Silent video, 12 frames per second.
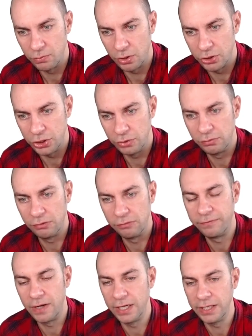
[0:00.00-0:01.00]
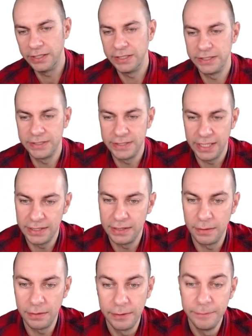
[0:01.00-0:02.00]
What you will find is that
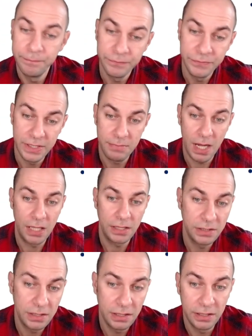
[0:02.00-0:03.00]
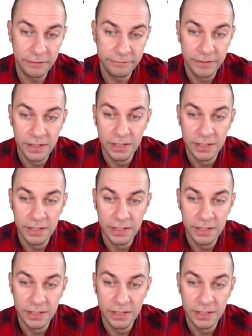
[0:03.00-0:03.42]
the demand curve